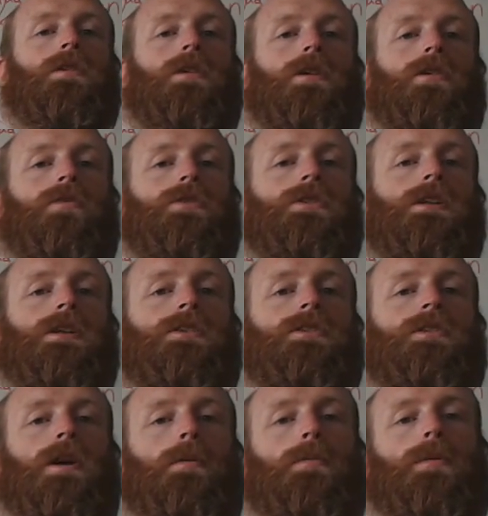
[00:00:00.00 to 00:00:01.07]
and obviously
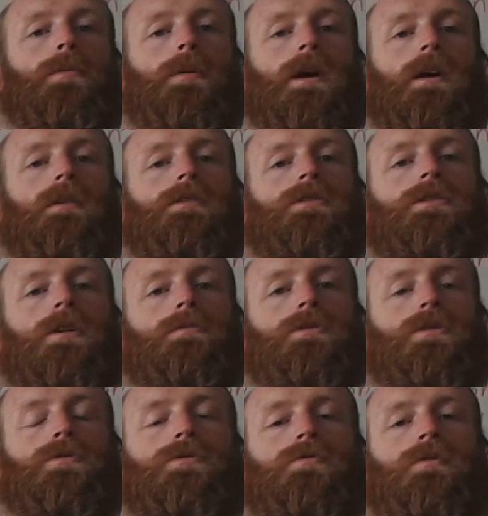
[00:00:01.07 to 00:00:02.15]
step-parent,
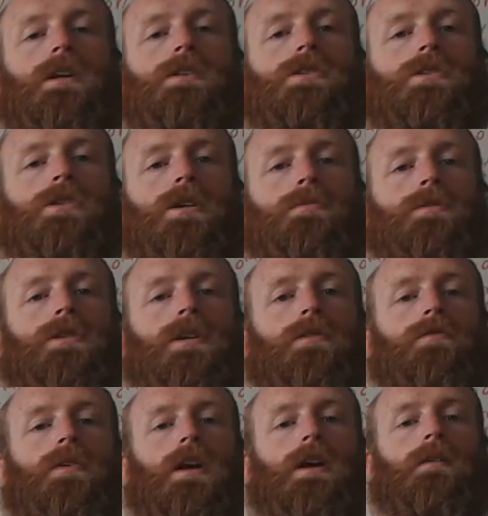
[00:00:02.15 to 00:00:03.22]
step-children relationships can
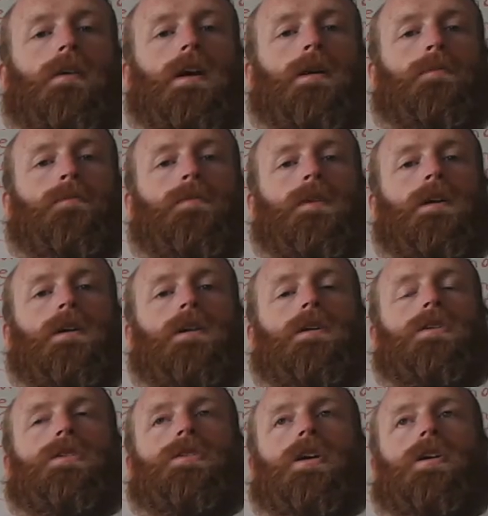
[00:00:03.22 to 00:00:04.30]
vary.
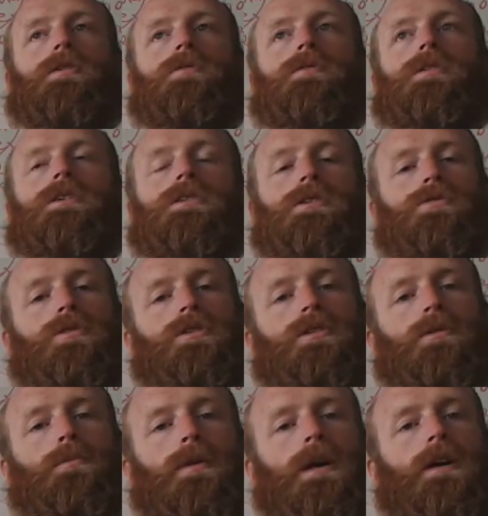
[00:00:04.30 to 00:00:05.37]
So there's
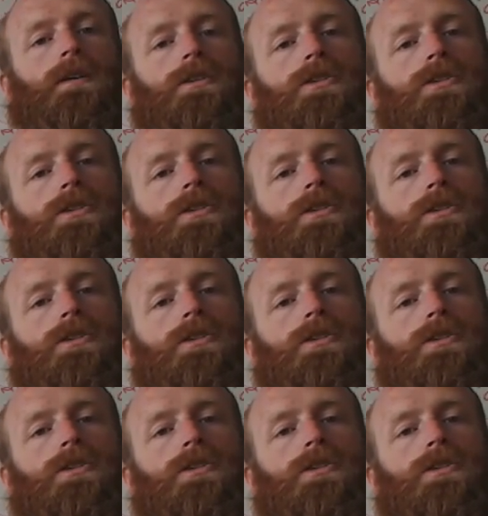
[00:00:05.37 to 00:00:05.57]
interesting power